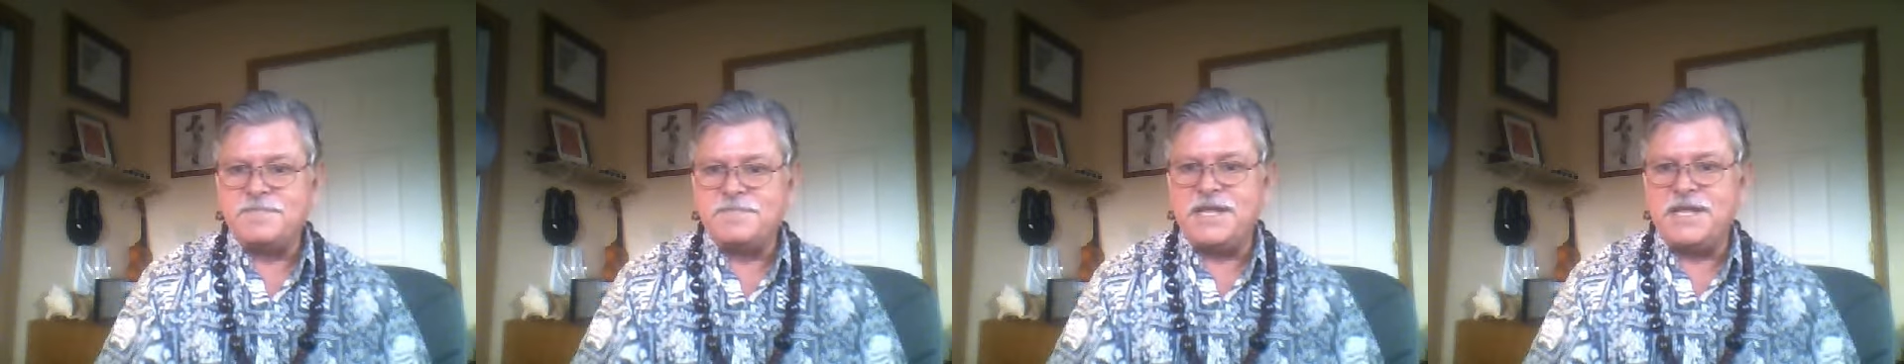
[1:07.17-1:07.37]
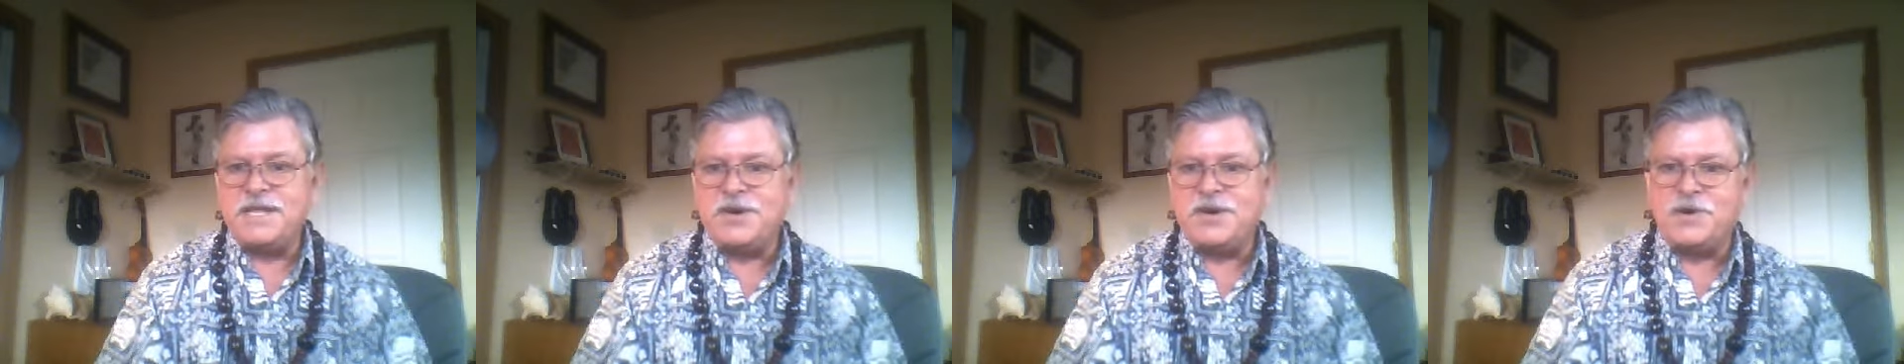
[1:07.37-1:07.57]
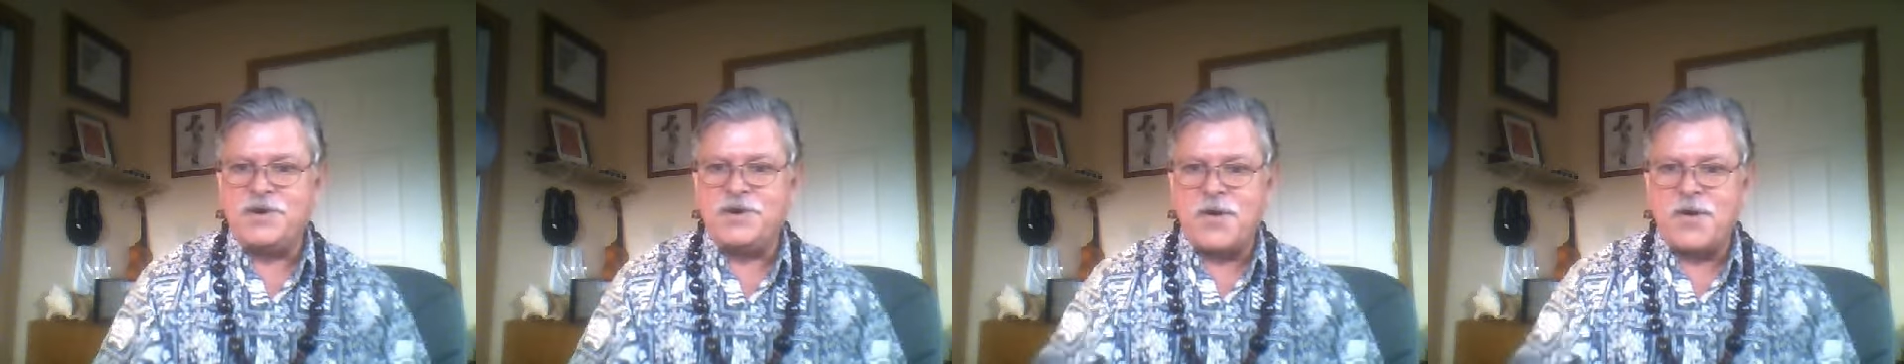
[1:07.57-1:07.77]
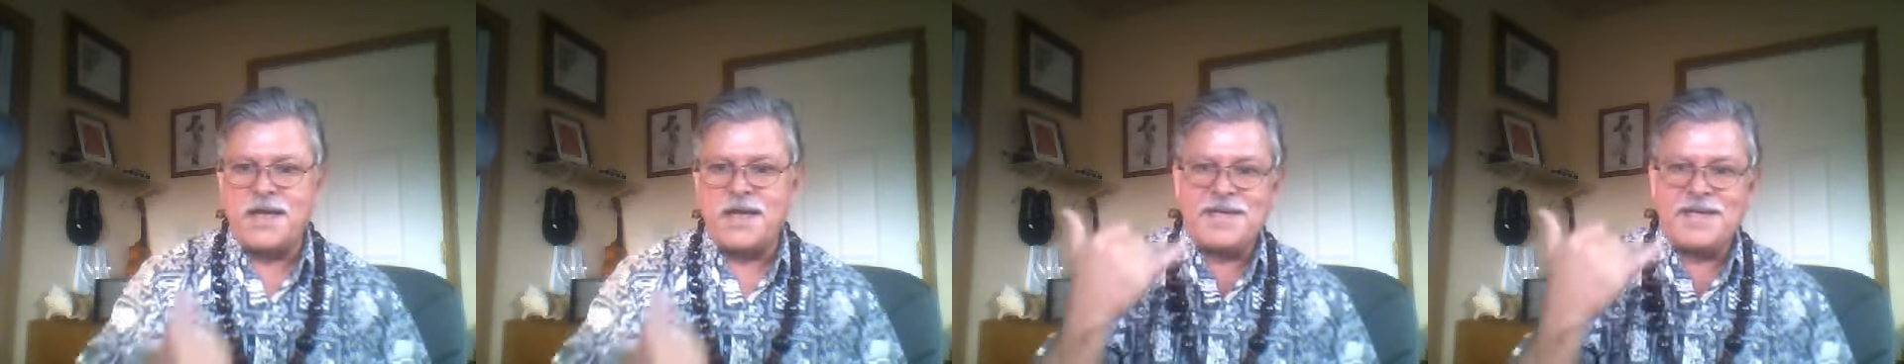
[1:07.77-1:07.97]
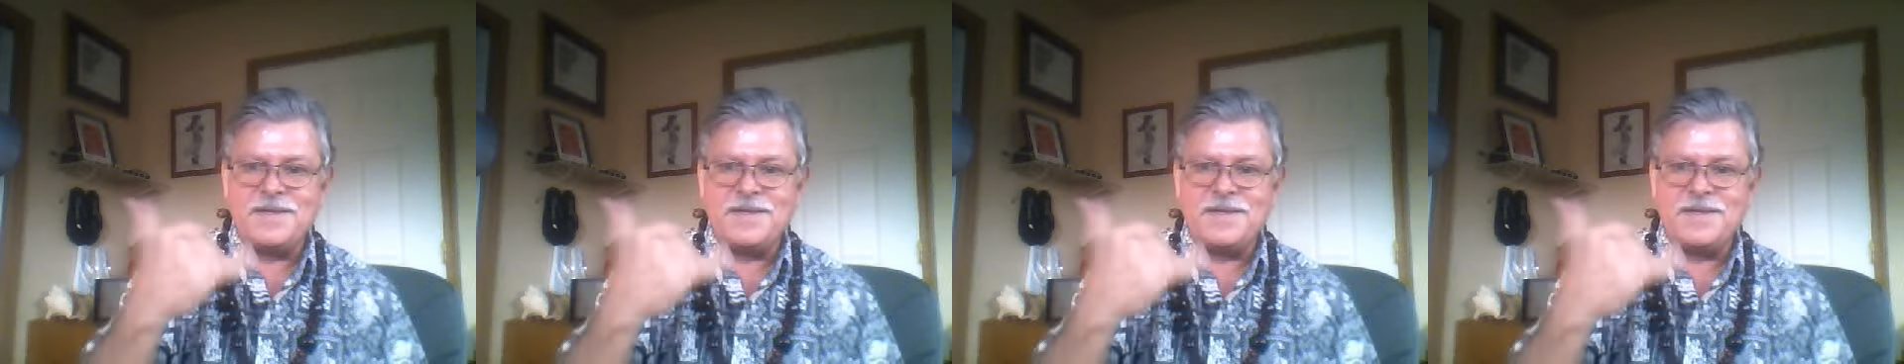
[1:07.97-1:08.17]
See you here in
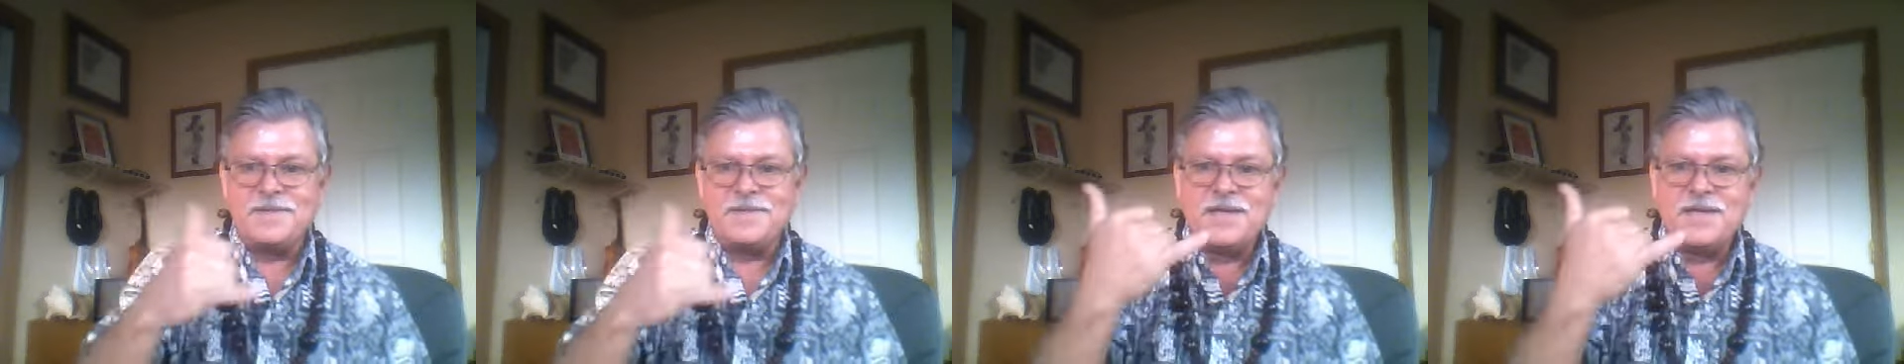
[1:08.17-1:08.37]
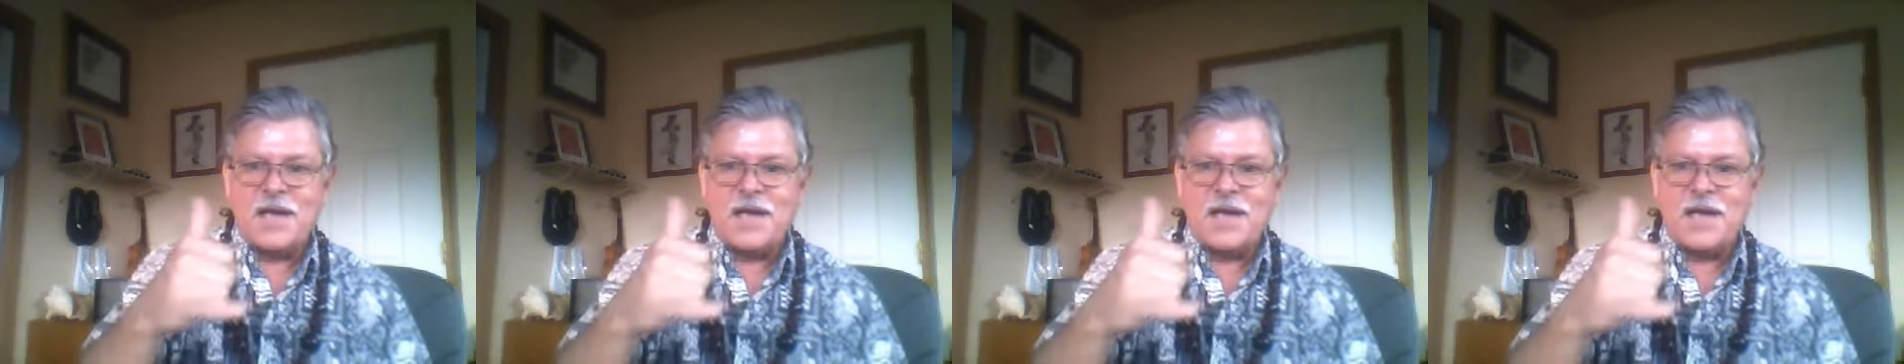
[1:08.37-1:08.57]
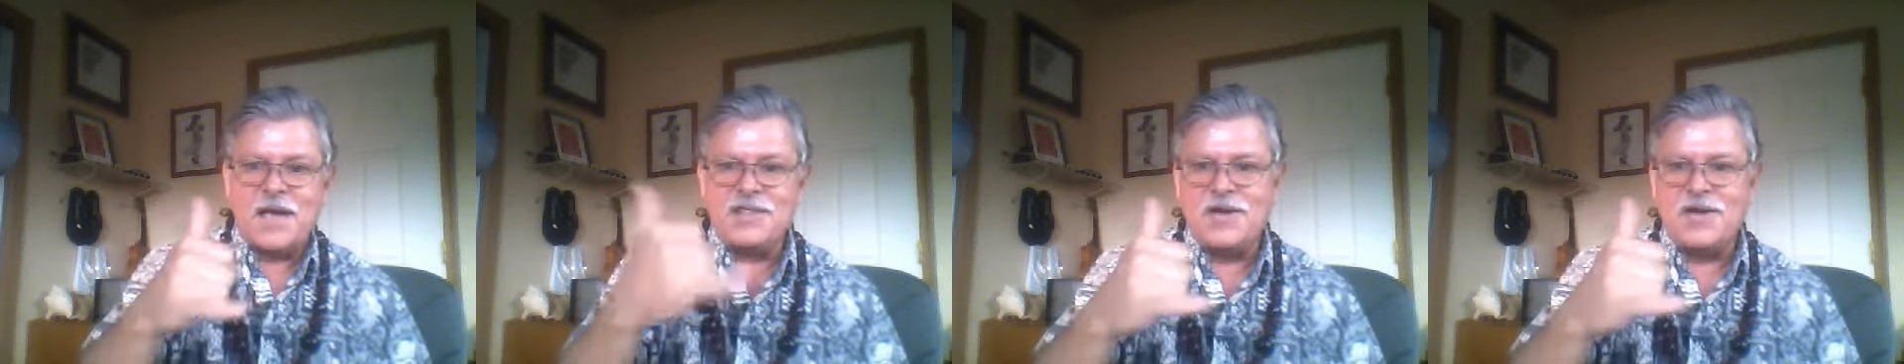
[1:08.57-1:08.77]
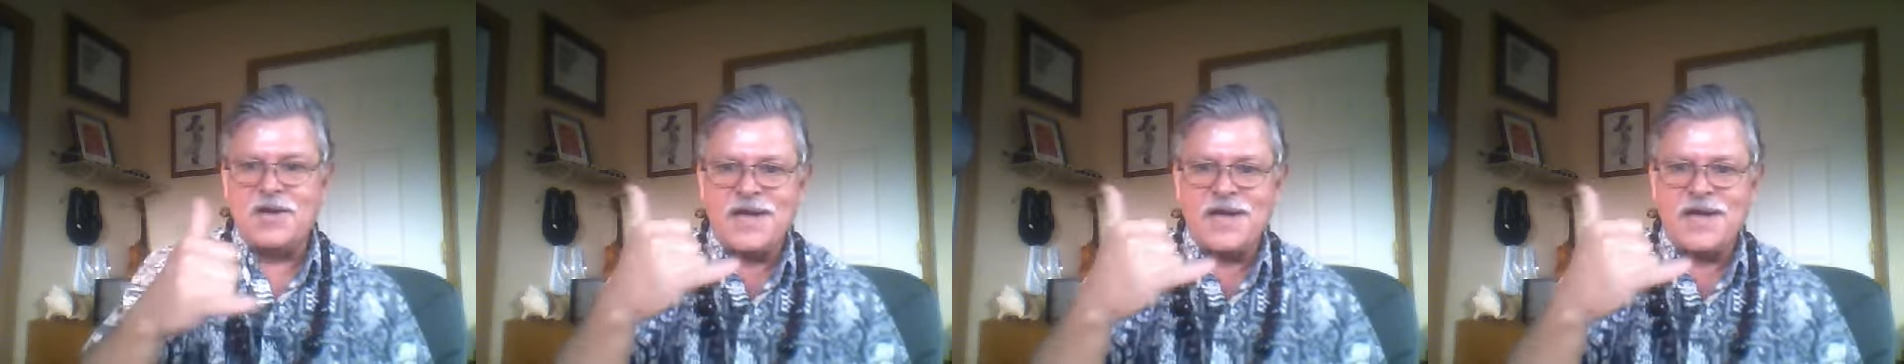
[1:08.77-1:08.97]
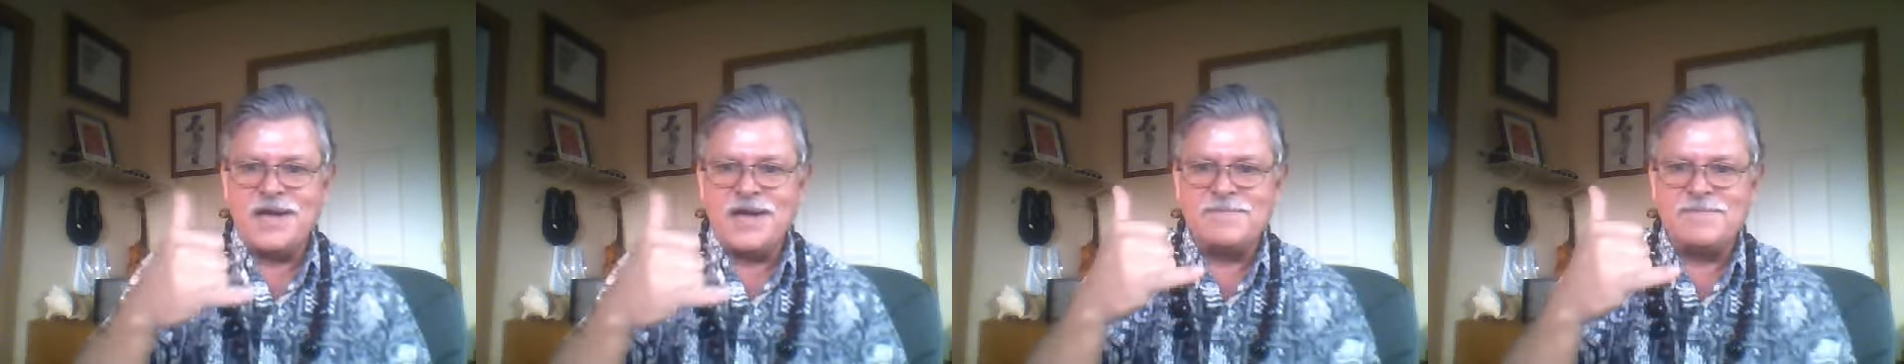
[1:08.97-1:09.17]
Hawaii.
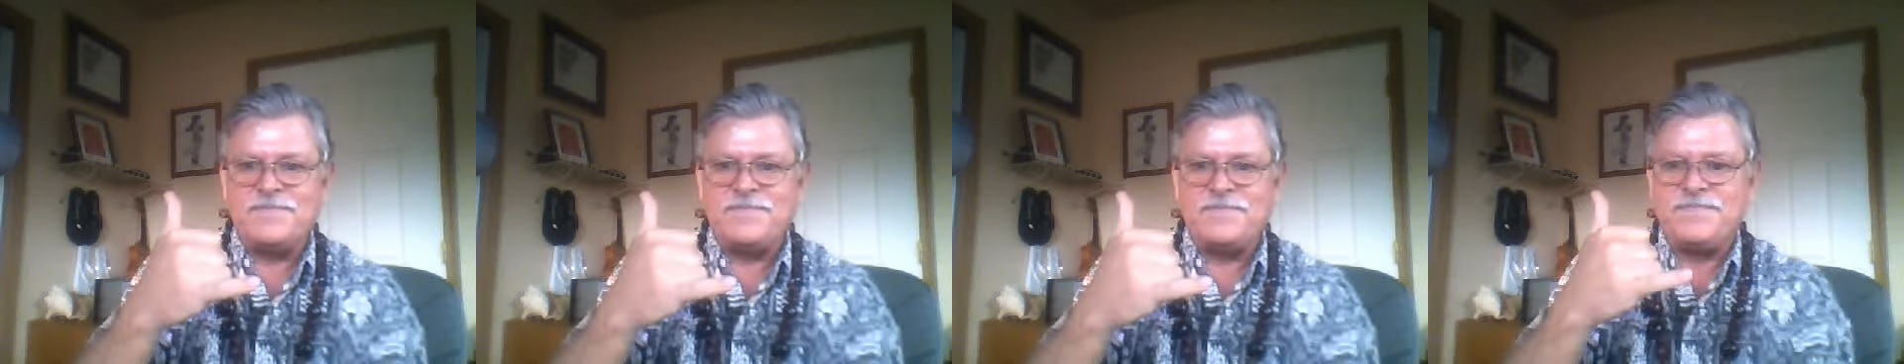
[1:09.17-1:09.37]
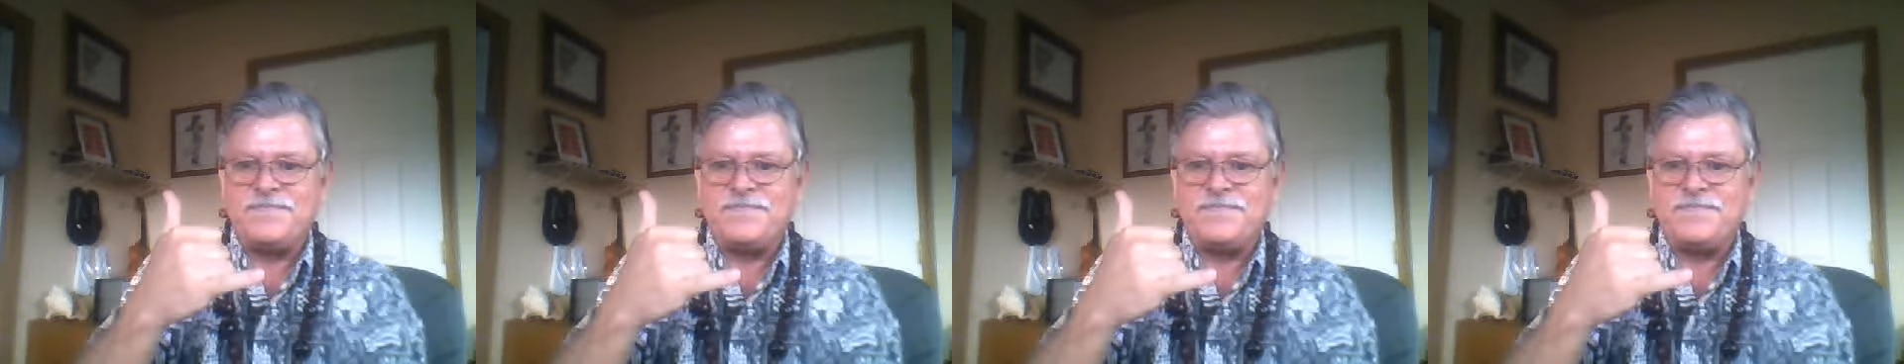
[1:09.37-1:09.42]
Aloha.